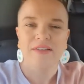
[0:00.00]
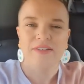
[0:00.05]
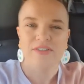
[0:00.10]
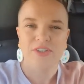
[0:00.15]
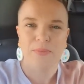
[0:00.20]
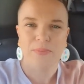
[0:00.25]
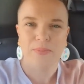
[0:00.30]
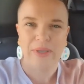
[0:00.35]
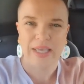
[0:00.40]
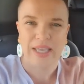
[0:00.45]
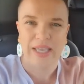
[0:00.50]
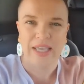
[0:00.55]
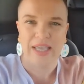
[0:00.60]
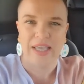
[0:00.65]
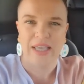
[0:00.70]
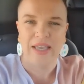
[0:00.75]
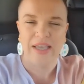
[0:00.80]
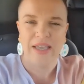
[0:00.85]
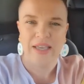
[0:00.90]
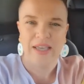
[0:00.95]
to
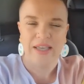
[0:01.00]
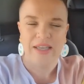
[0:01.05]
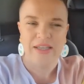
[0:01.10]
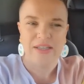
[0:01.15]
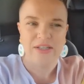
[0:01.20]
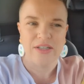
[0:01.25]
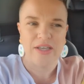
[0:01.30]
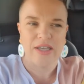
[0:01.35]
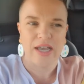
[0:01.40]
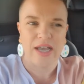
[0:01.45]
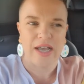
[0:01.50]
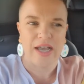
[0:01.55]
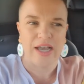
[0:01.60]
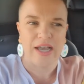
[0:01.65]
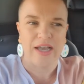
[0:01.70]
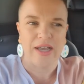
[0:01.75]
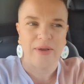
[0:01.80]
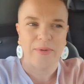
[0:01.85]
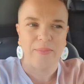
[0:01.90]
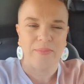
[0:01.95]
be
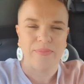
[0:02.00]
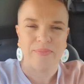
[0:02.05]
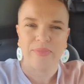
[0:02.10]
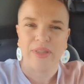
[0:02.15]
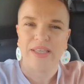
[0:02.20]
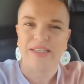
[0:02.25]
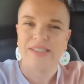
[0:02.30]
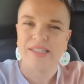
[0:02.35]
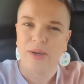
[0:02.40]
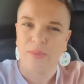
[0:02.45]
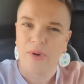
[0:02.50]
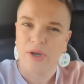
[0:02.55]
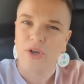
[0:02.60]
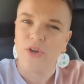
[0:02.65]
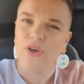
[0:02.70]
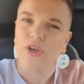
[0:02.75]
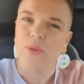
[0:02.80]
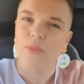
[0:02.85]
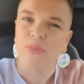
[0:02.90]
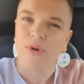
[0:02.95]
someone
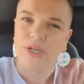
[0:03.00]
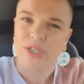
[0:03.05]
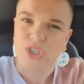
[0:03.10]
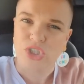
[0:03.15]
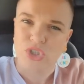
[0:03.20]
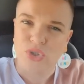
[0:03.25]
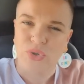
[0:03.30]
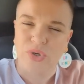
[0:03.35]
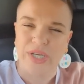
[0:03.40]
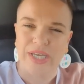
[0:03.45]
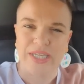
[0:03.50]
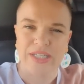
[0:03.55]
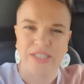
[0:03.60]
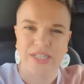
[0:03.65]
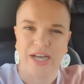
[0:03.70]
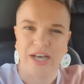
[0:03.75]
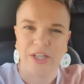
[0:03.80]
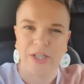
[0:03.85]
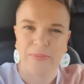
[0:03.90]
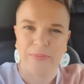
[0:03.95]
who can bring joy to
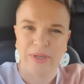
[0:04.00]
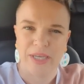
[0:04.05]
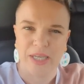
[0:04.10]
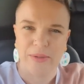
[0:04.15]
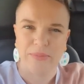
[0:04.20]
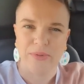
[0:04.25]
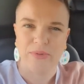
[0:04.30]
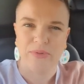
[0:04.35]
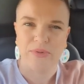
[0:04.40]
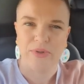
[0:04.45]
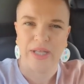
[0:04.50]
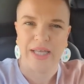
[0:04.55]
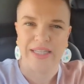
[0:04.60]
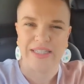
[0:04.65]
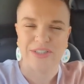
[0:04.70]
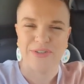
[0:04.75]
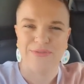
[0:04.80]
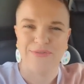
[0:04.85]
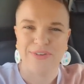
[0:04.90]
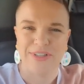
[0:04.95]
other people and
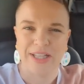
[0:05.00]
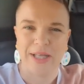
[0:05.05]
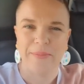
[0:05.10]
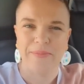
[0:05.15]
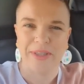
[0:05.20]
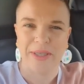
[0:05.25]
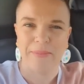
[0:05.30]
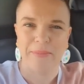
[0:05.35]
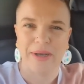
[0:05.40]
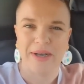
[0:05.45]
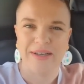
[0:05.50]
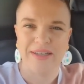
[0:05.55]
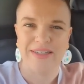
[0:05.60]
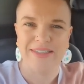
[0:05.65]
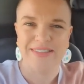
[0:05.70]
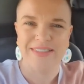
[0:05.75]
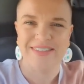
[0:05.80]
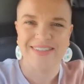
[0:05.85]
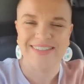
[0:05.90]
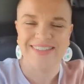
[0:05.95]
to fill up their
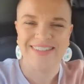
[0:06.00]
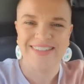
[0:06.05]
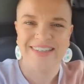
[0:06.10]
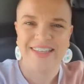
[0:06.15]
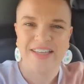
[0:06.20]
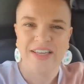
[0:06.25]
buckets.